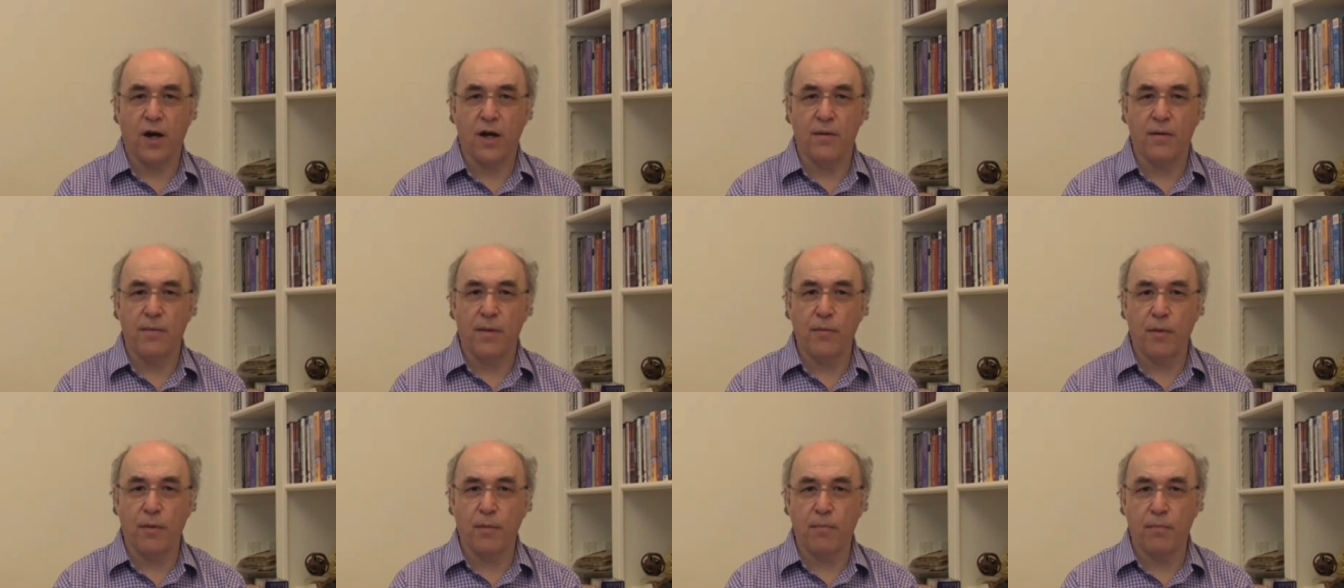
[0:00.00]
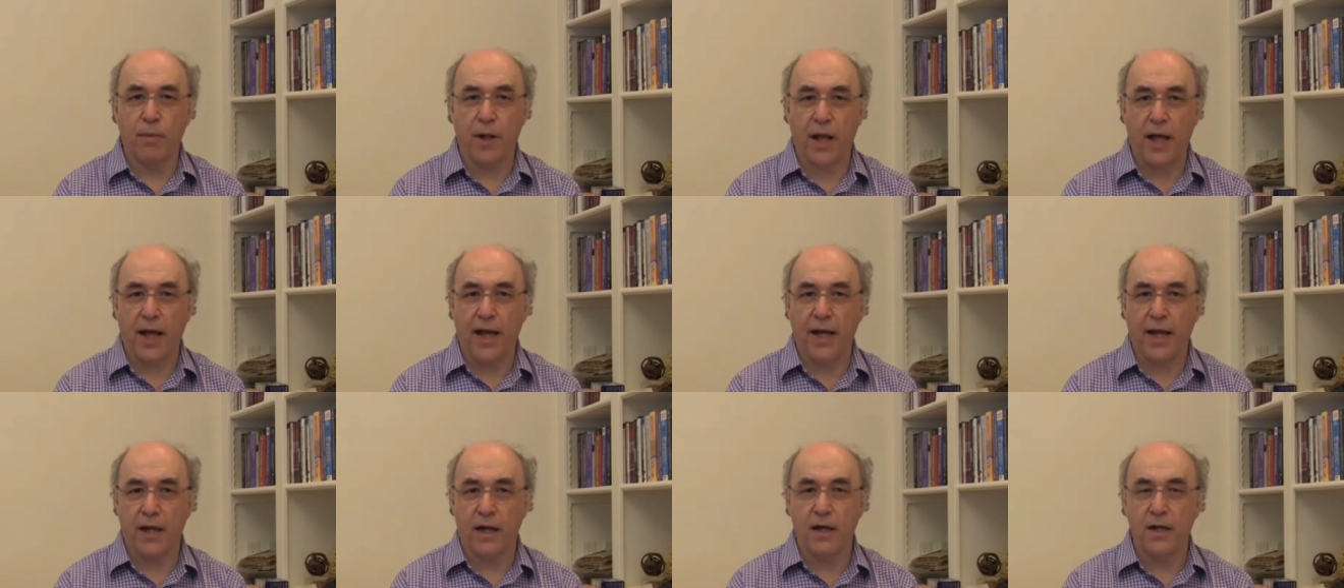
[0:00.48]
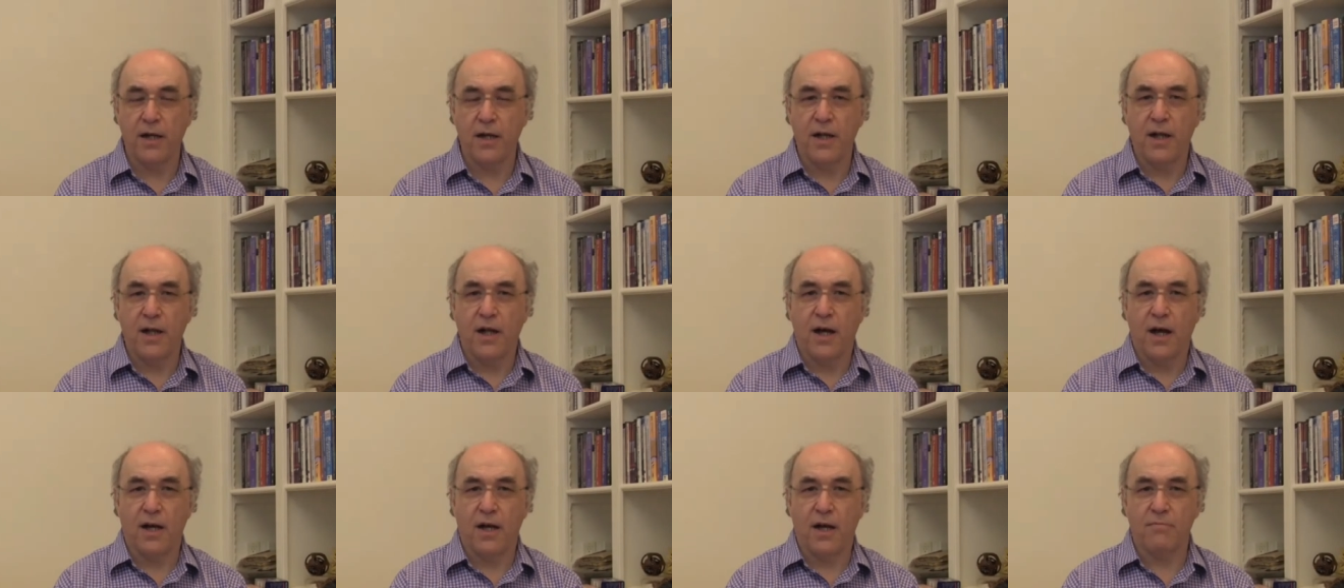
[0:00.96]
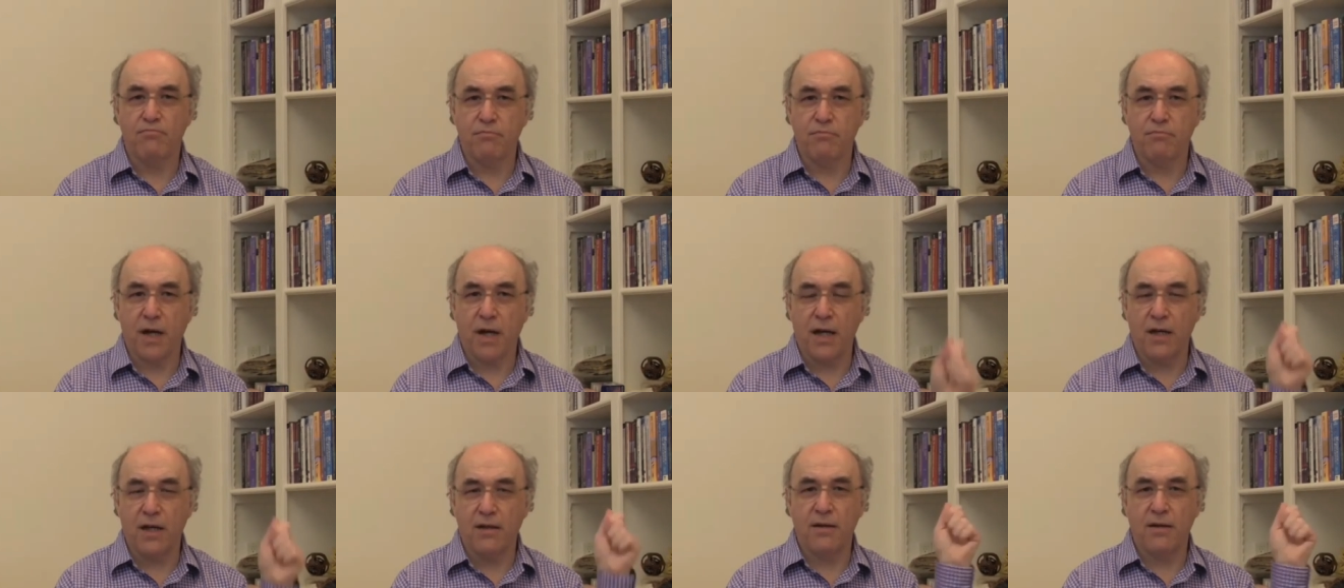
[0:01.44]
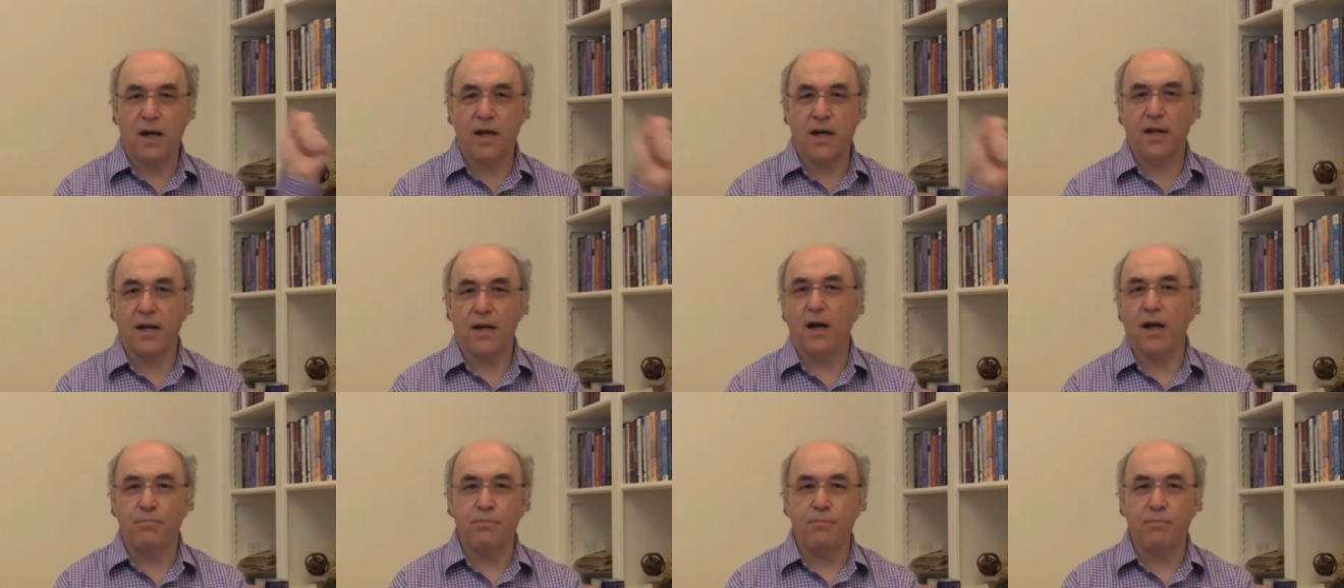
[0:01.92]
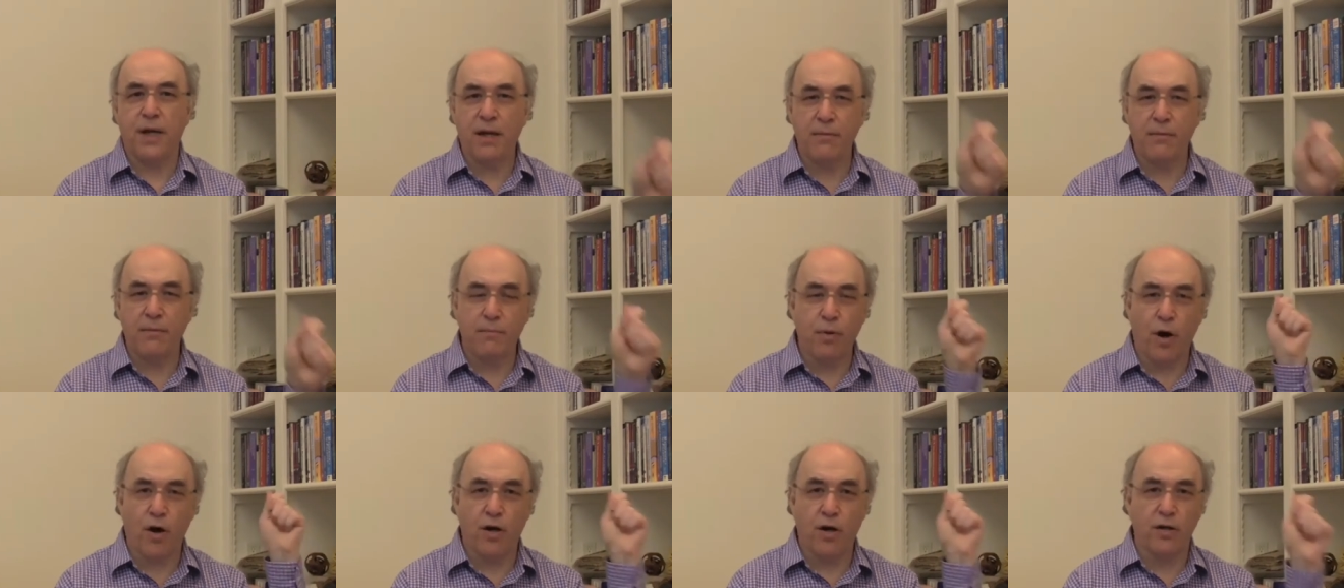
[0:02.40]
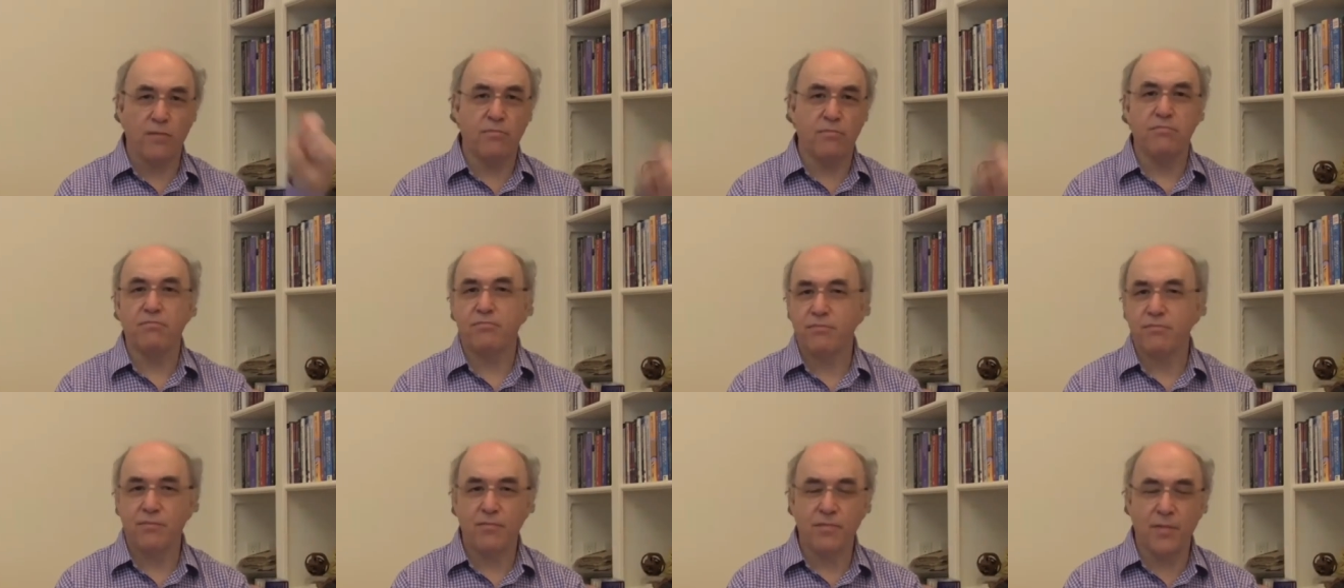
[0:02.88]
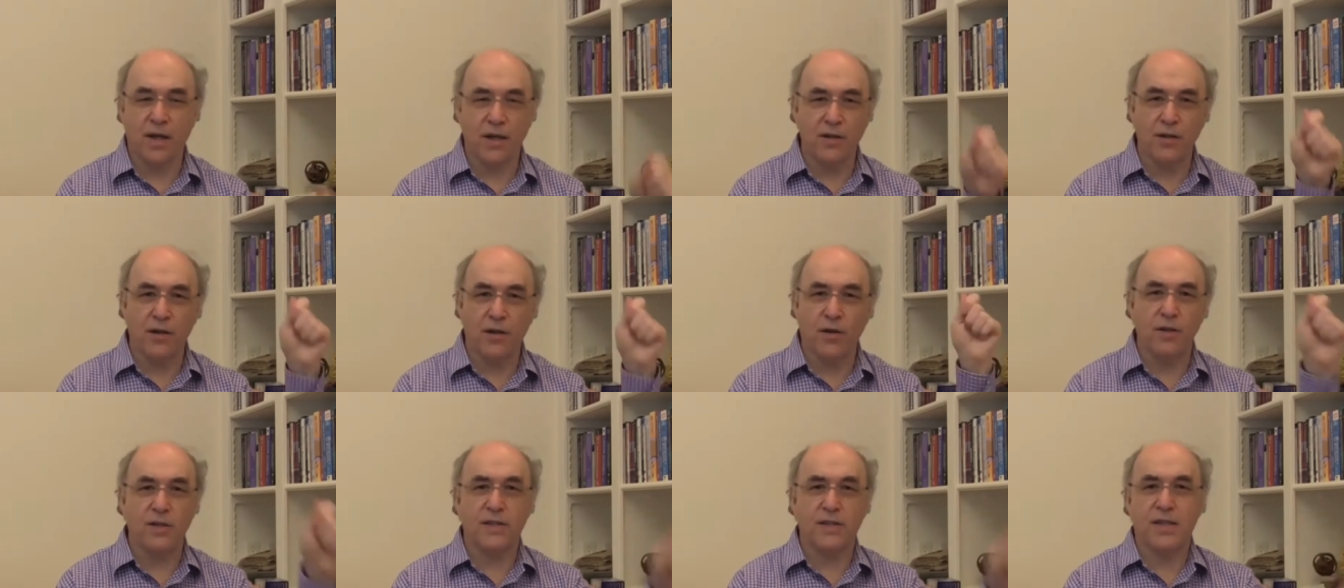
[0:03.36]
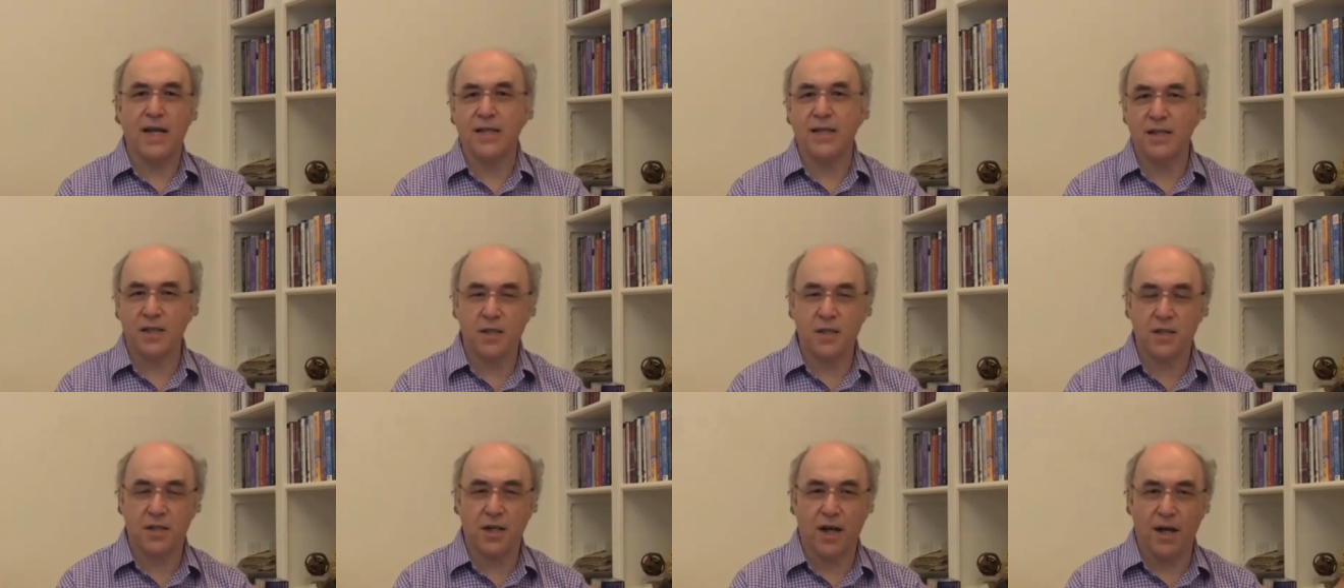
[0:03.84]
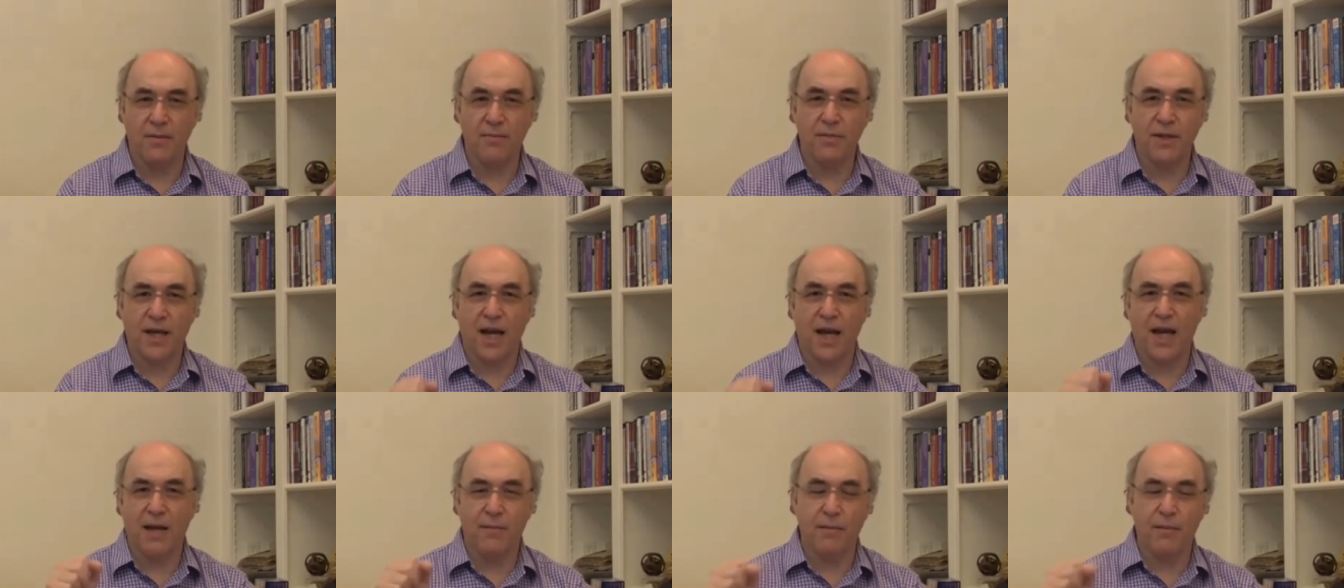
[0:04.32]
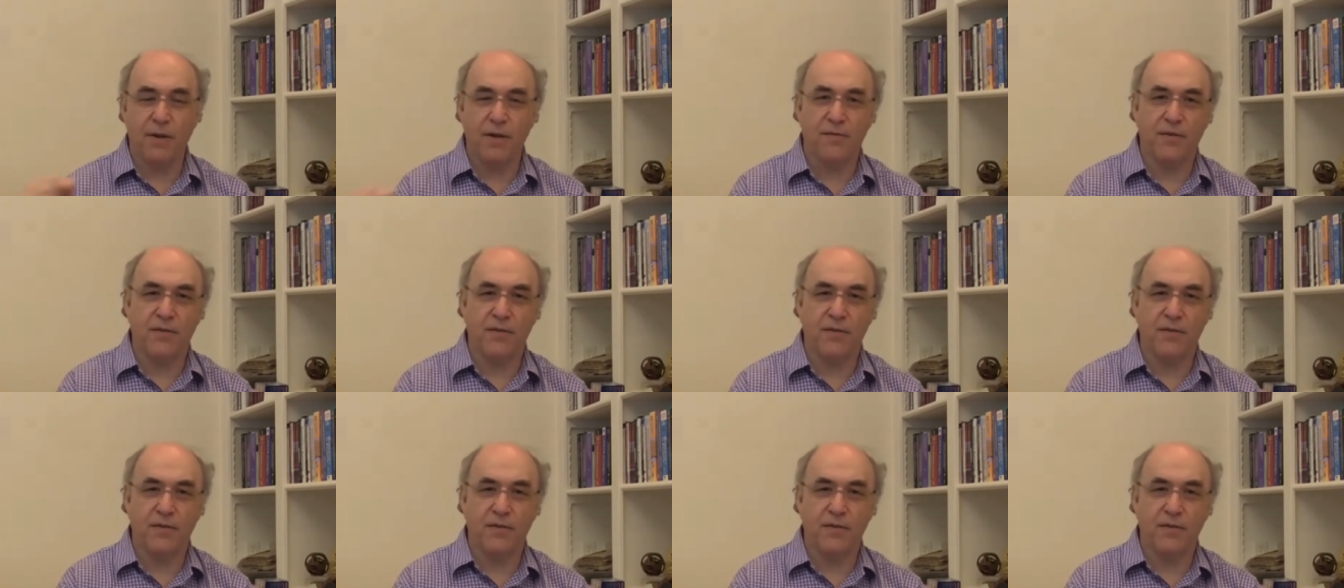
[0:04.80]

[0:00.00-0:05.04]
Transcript: I remember playing a ping pong, you know, tennis type game in